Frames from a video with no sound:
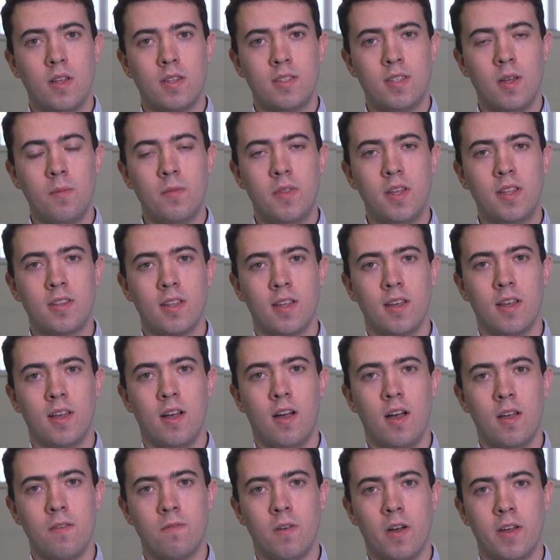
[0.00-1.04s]
Something that
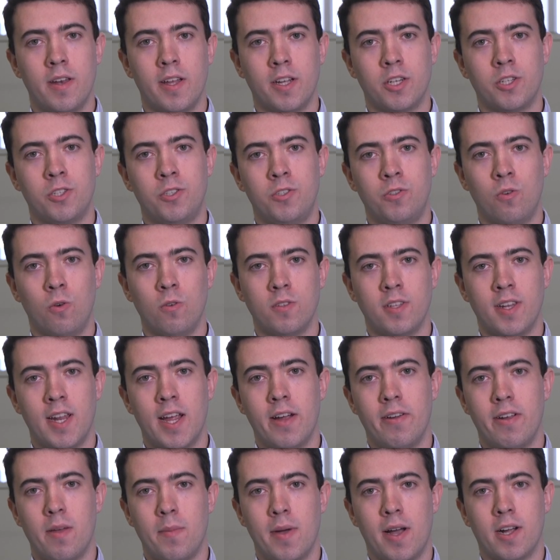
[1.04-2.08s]
I find
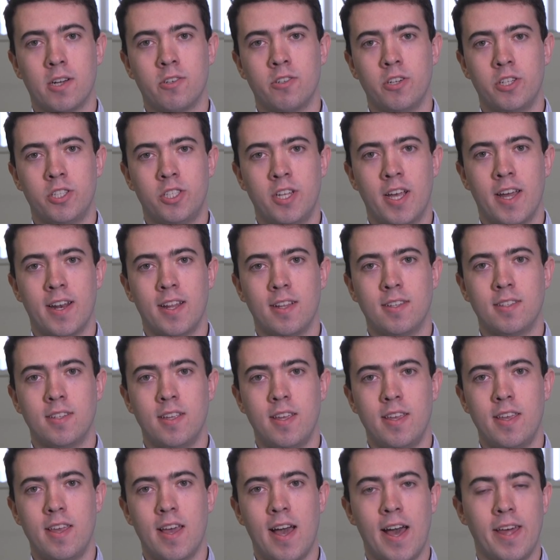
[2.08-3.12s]
extraordinary about
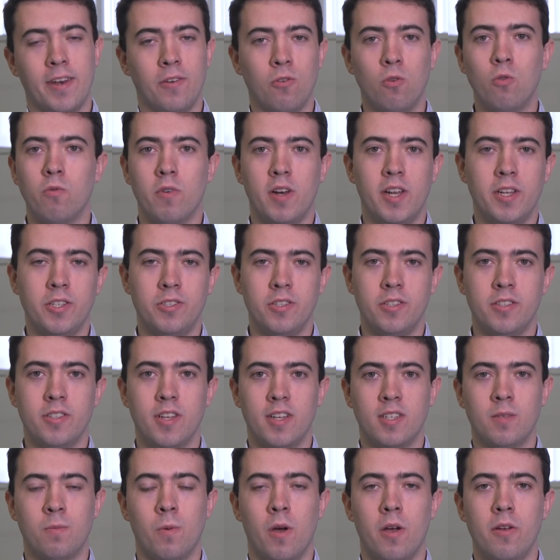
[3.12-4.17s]
Christianity, and all religions,
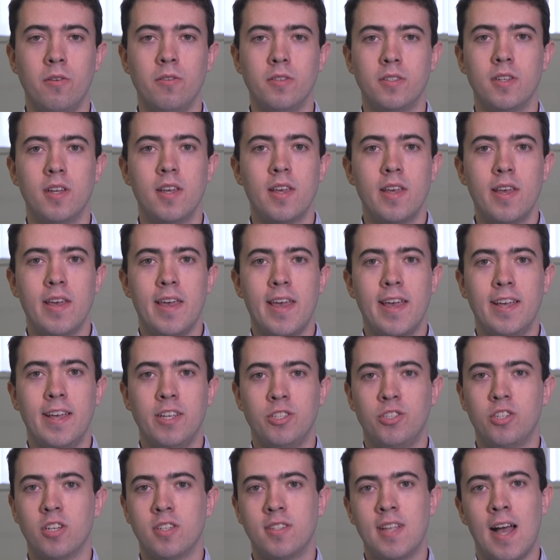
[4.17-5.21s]
I suppose, is
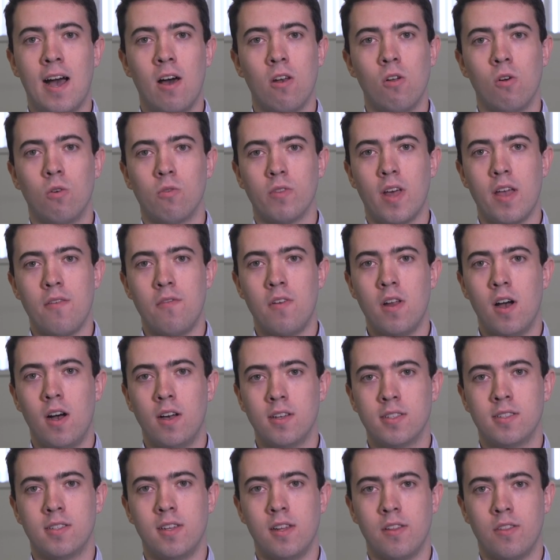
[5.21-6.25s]
just how long they've
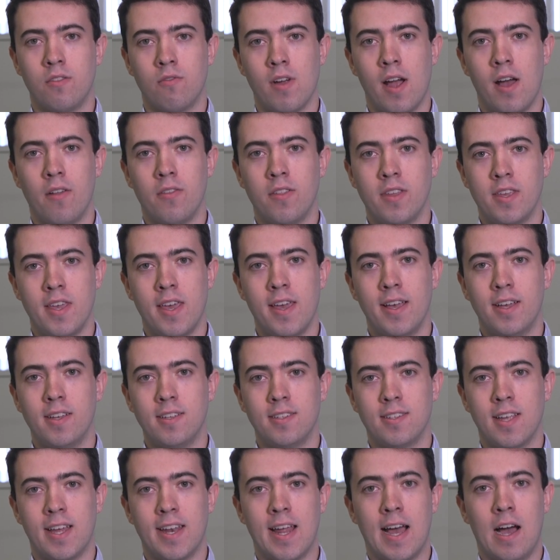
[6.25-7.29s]
lasted throughout the
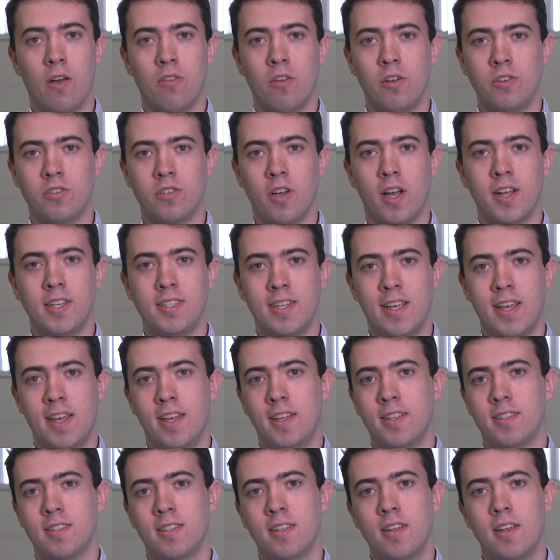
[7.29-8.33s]
years, and how those
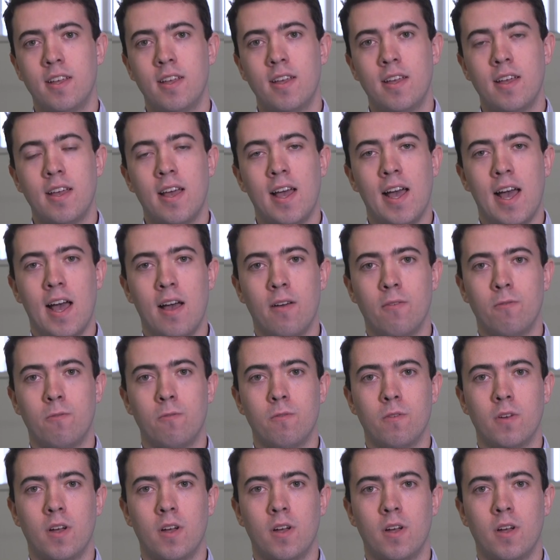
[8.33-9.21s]
ideas have,